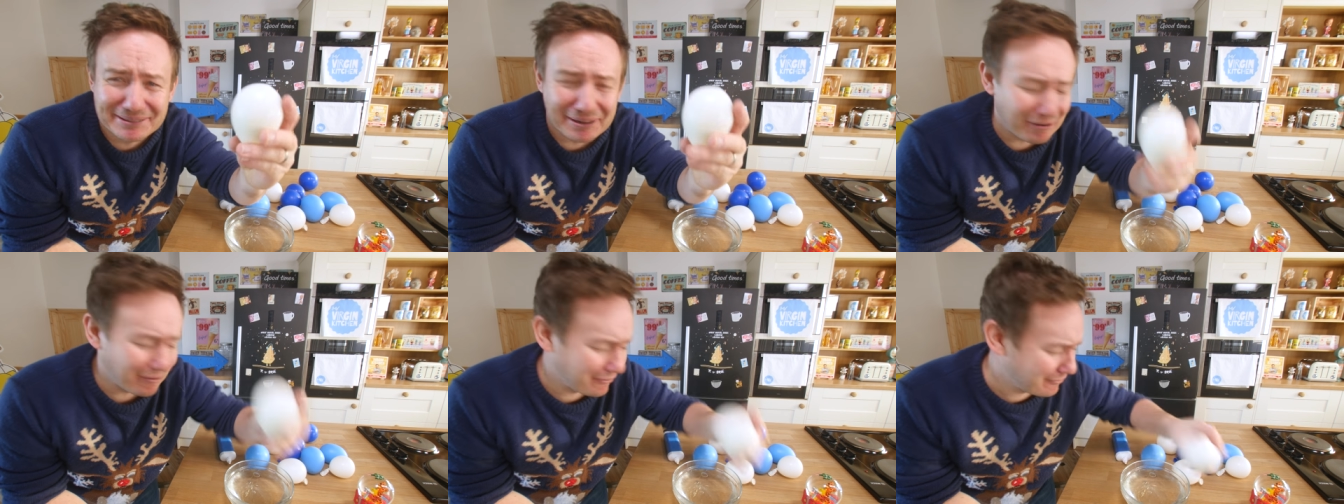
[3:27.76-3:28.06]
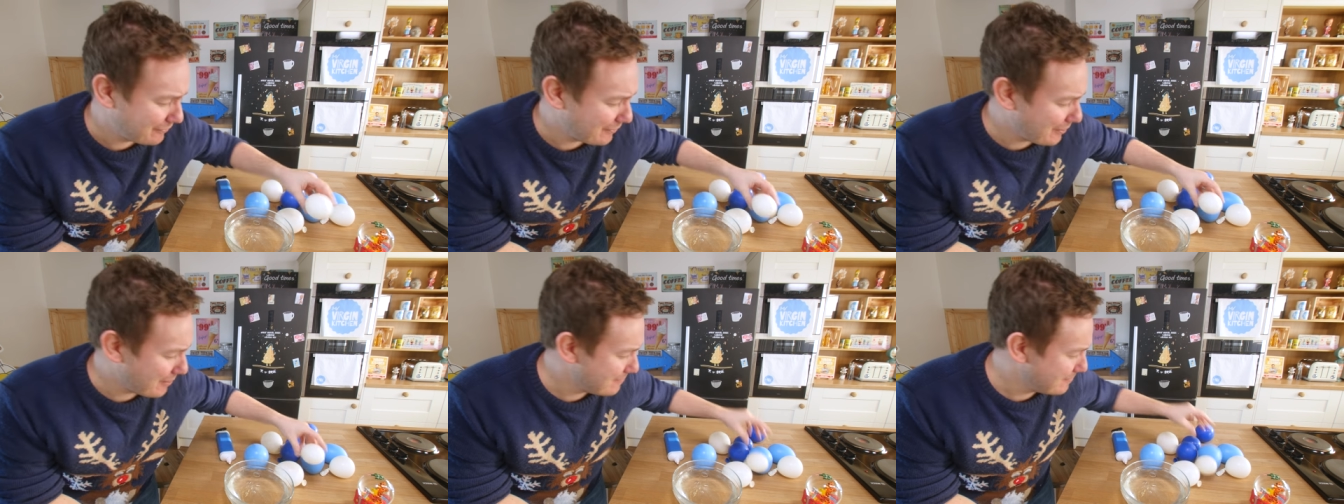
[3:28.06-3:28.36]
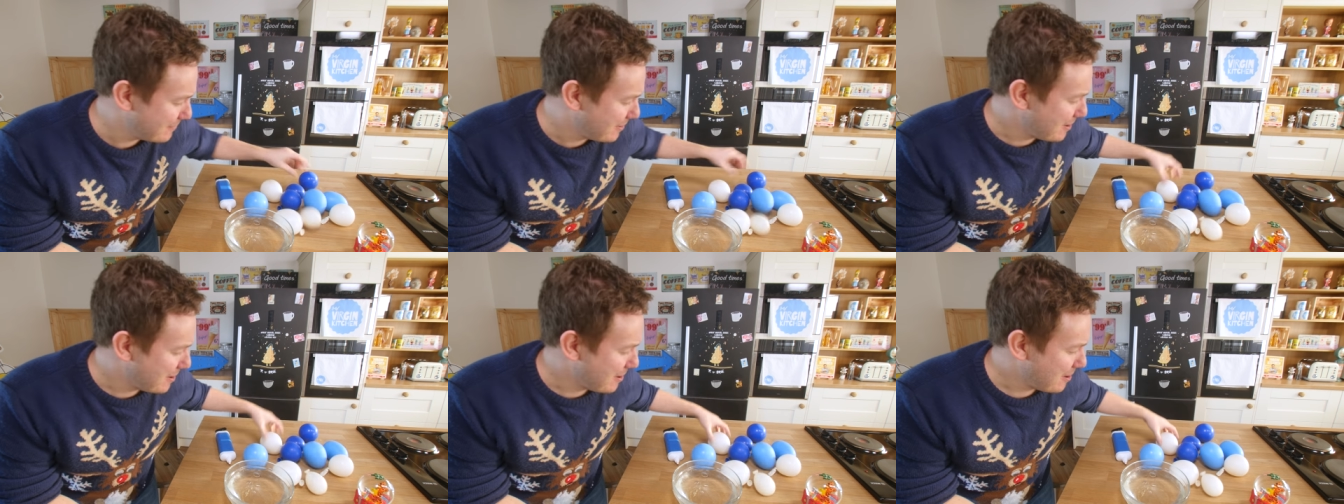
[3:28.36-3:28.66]
of
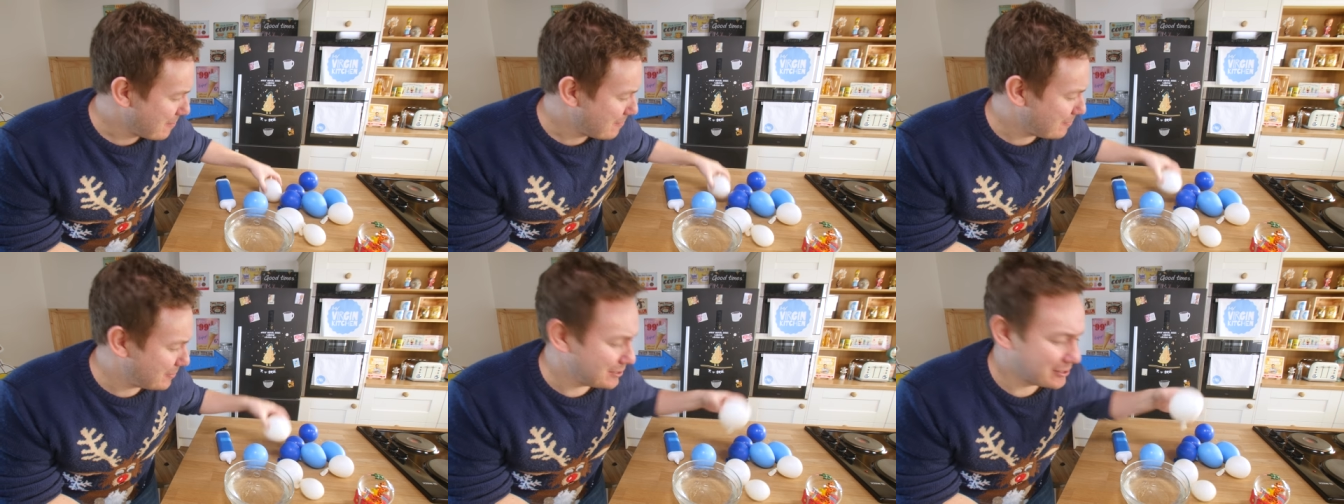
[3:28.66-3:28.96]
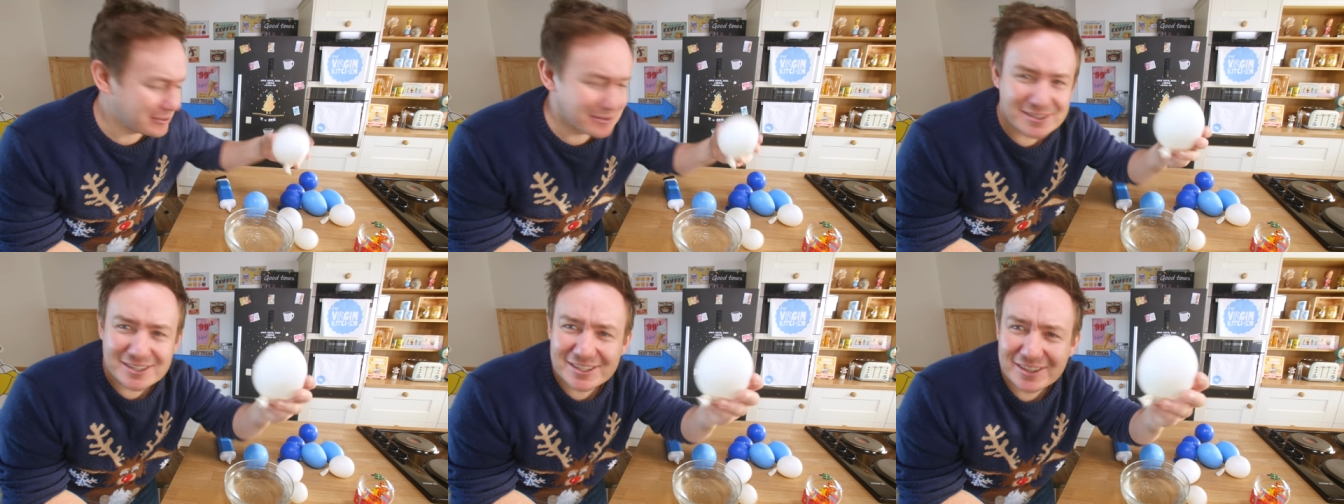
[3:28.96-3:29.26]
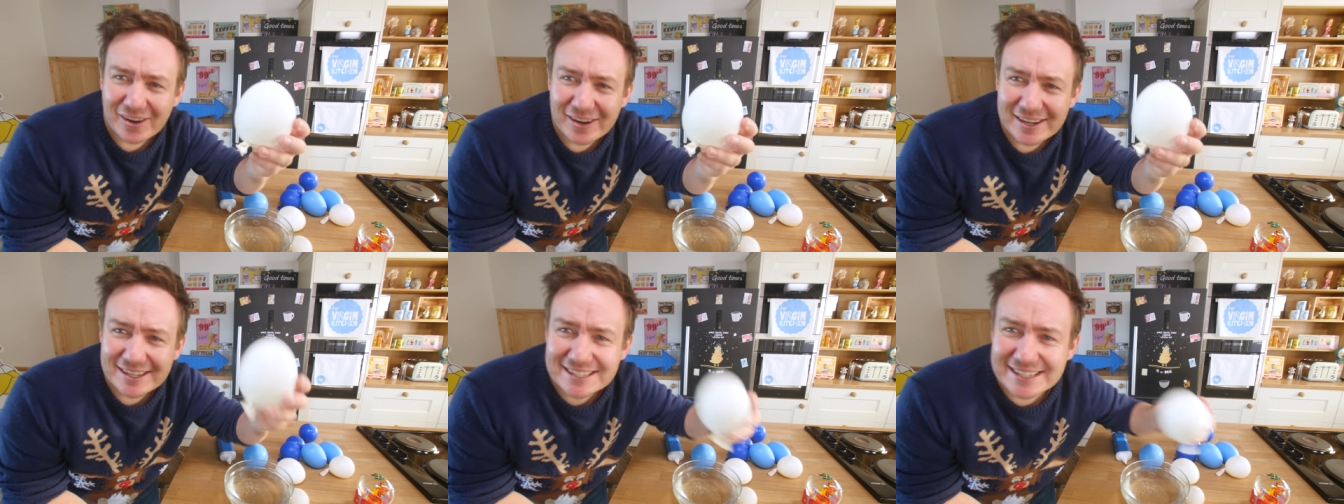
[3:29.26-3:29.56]
um, balloon
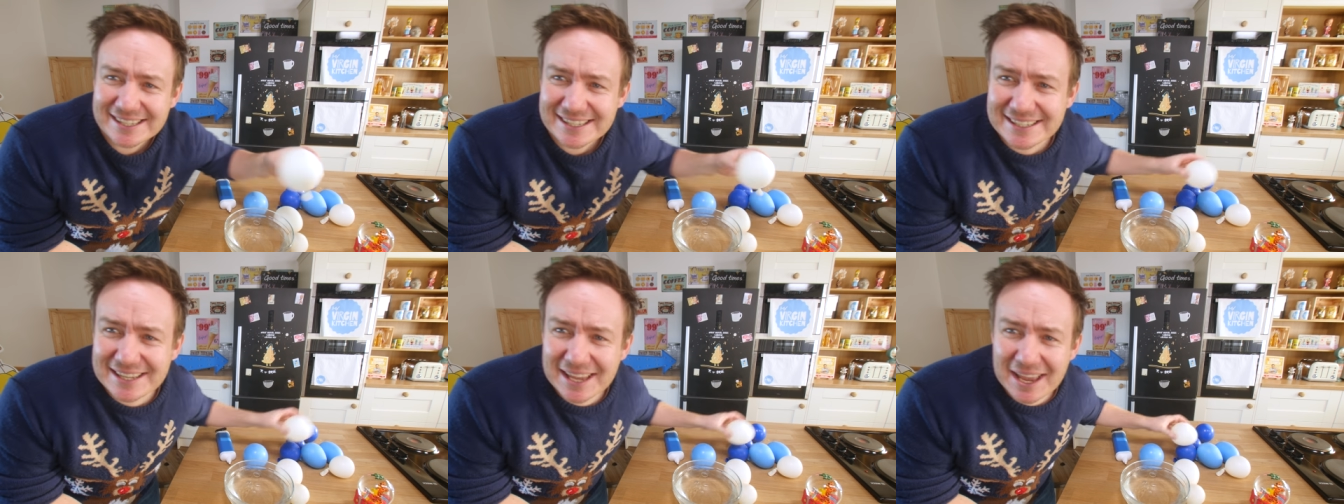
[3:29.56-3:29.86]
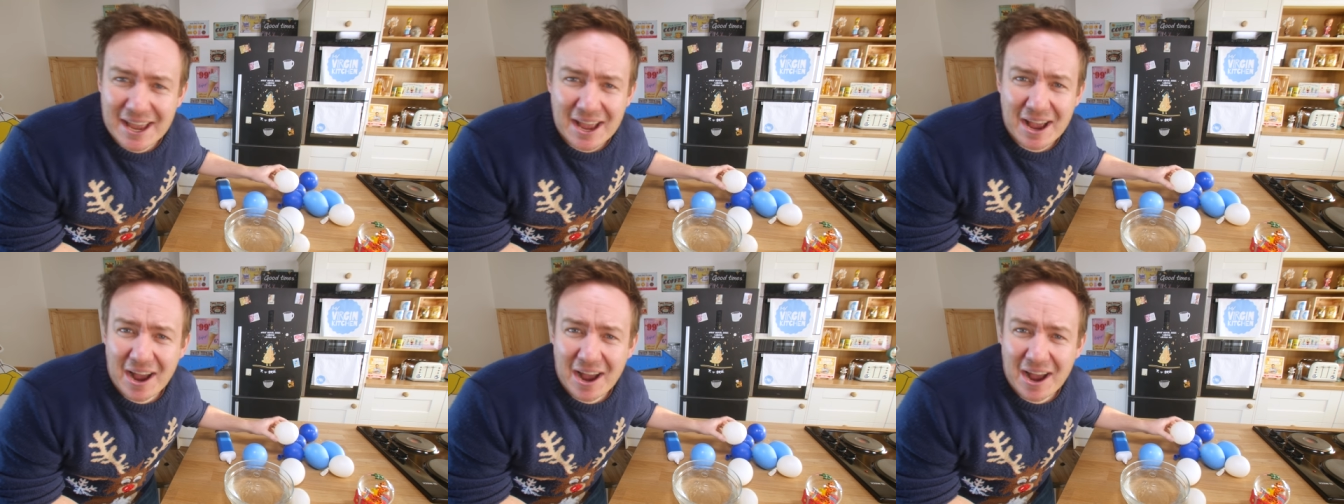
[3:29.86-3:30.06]
sizes.